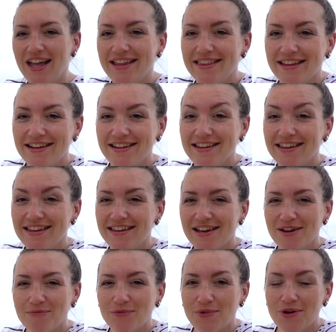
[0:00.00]
and then he
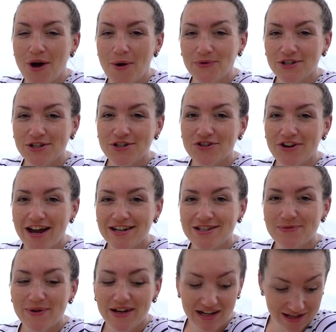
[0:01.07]
um, hopped on a train
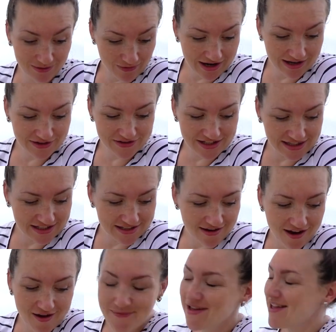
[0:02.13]
to Berlin, where I lived at the
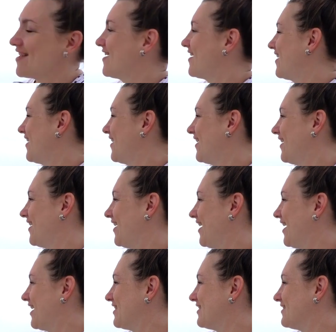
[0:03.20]
time.
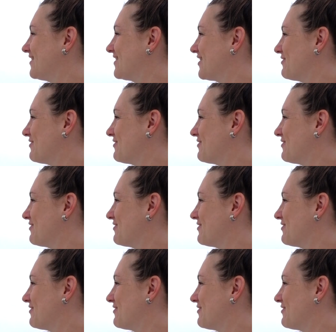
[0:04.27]
And